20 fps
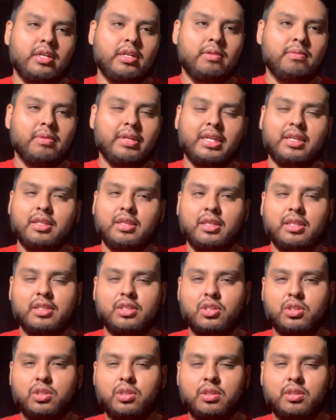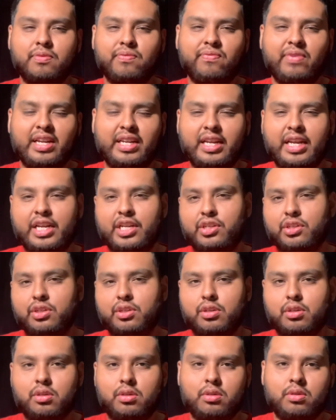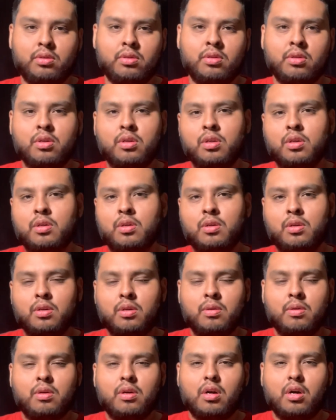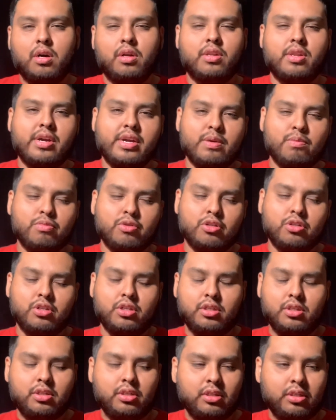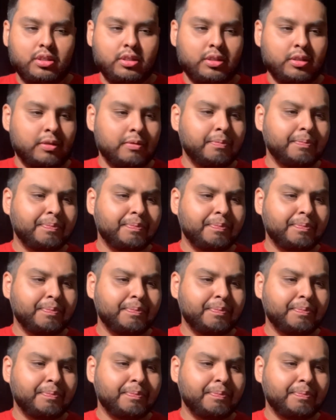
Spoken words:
like this vacation online purchases,